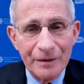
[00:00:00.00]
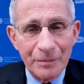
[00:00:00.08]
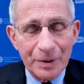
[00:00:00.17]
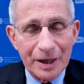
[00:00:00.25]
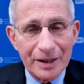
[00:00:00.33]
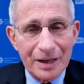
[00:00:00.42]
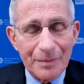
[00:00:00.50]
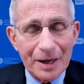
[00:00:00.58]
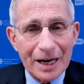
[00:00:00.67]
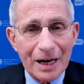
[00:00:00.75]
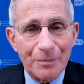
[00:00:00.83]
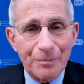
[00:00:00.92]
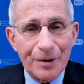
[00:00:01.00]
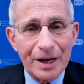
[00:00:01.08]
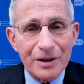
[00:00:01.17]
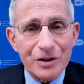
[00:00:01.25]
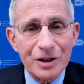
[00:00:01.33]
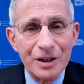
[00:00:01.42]
pandemic
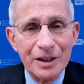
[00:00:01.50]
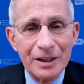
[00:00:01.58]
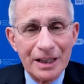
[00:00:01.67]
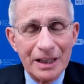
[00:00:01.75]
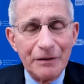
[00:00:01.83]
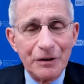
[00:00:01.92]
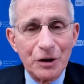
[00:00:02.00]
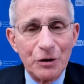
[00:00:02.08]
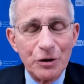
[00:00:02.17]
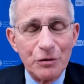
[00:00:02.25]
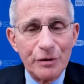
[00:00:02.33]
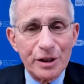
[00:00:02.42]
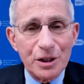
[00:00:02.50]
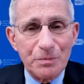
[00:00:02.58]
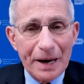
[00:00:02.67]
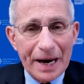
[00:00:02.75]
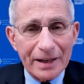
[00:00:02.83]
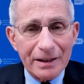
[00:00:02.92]
outbreaks, even though you
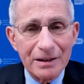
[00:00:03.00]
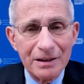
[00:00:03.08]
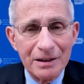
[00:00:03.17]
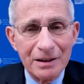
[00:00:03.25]
respect